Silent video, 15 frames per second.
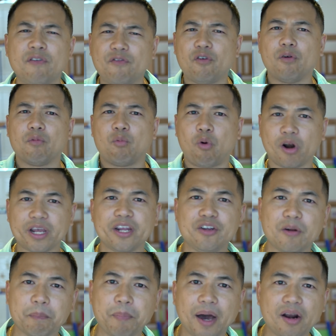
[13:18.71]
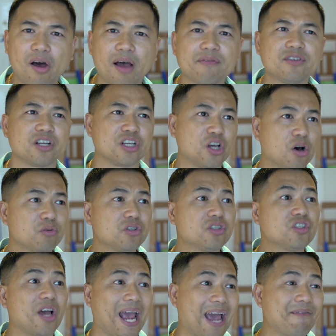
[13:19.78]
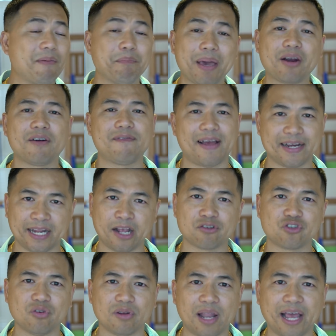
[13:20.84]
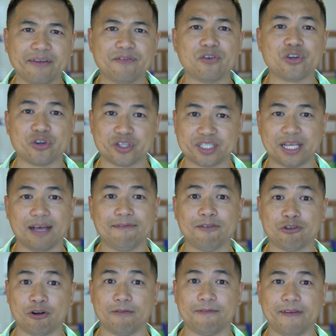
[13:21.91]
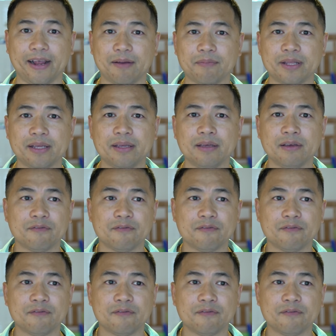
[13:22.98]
for working your butt off to have a better financial life for yourself and your family,